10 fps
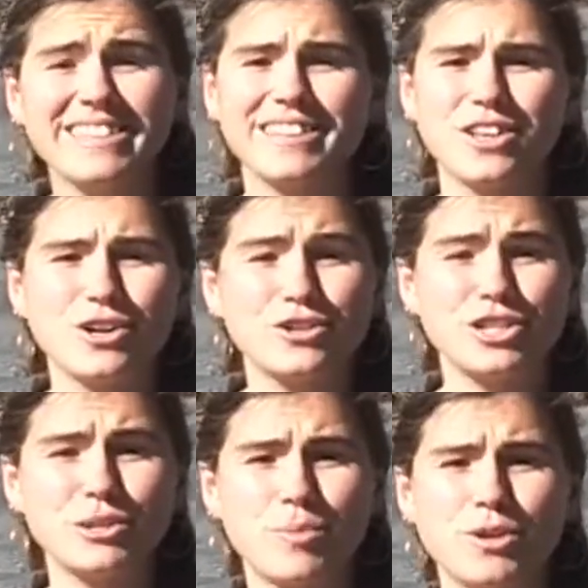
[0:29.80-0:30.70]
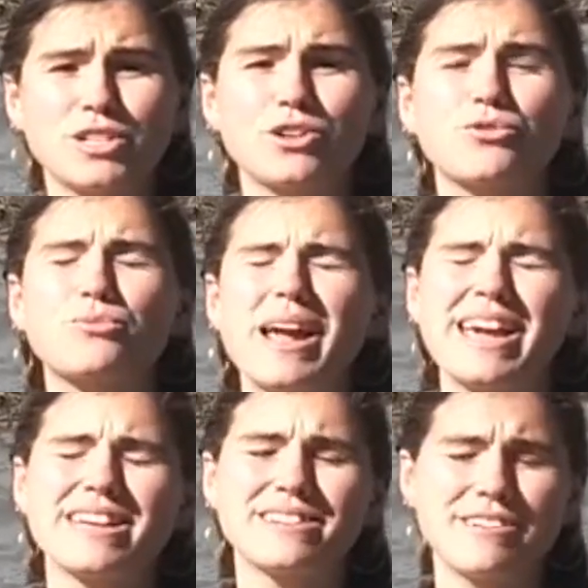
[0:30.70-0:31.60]
is that the ocean supports a
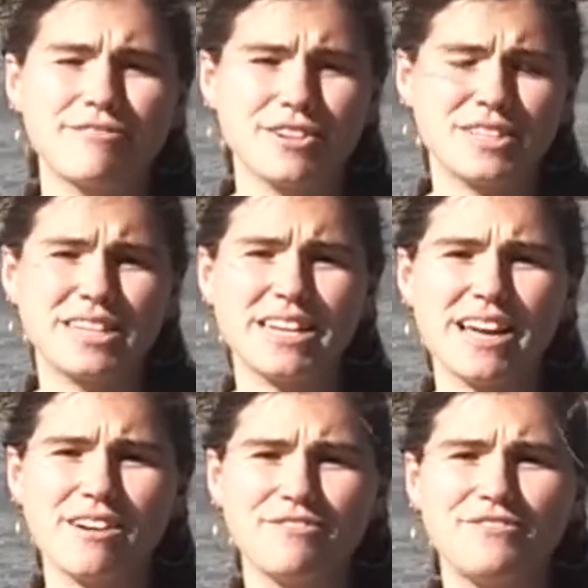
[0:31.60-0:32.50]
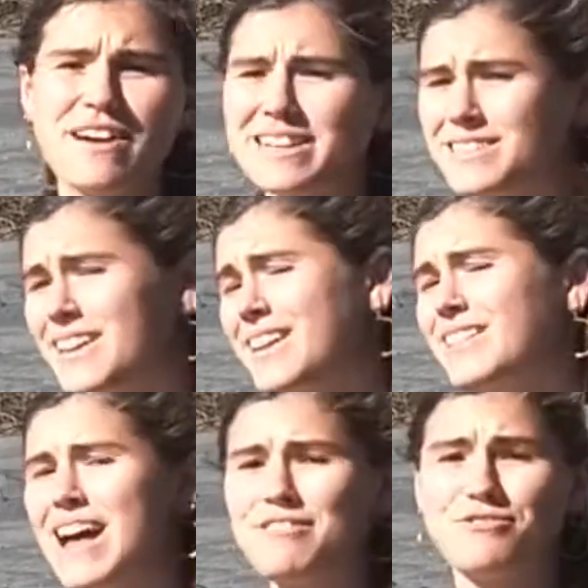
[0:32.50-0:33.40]
great diversity of fascinating
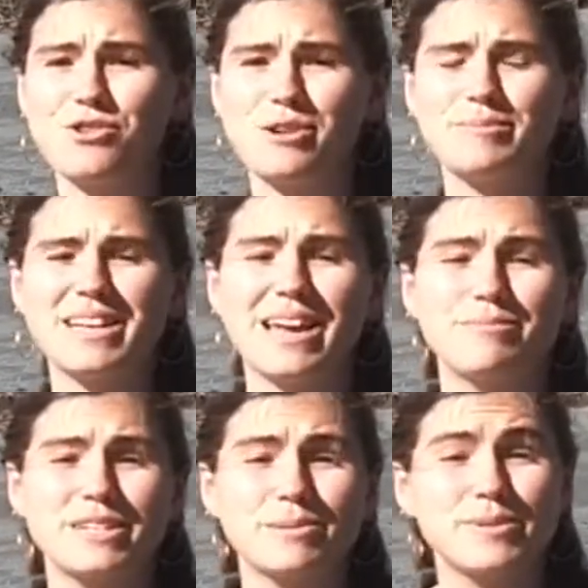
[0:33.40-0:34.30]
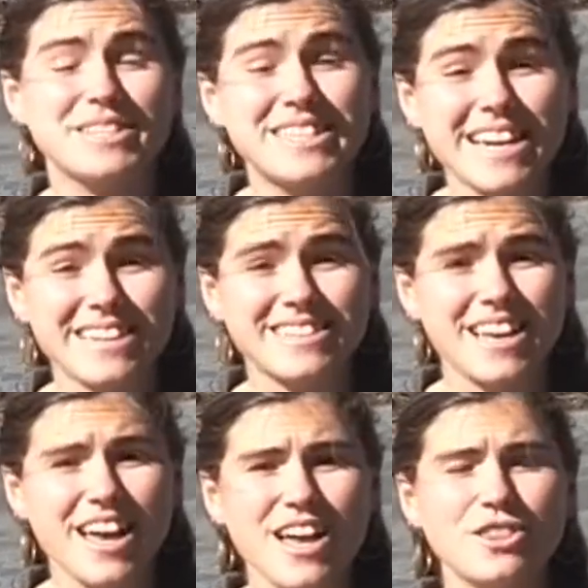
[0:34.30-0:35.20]
life forms and Principle 6
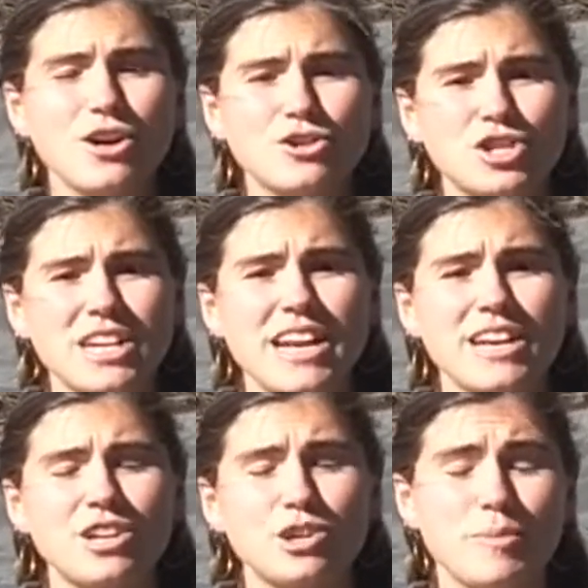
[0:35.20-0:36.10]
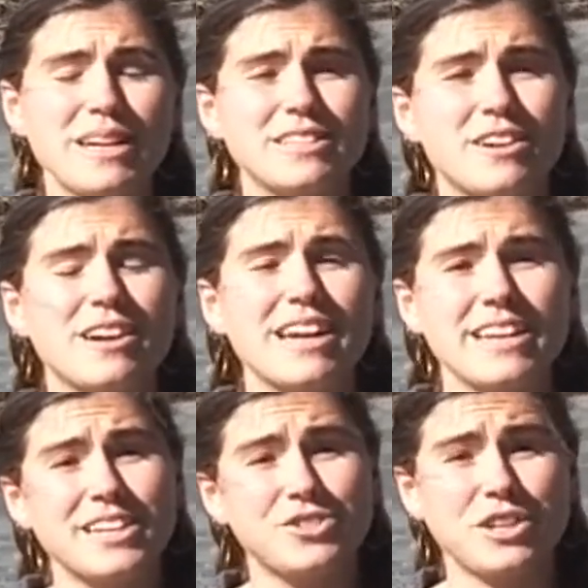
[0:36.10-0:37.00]
the ocean and humans are
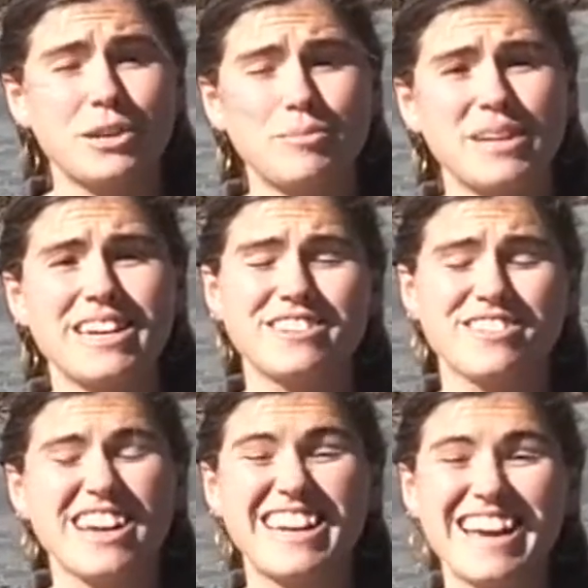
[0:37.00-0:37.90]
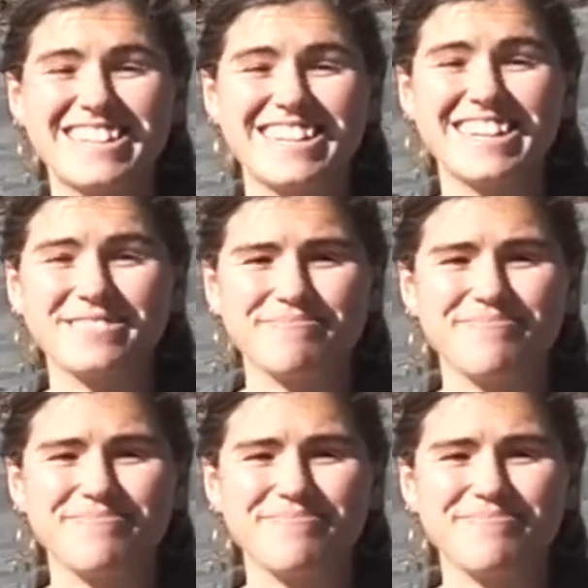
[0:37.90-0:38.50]
inextricably interconnected.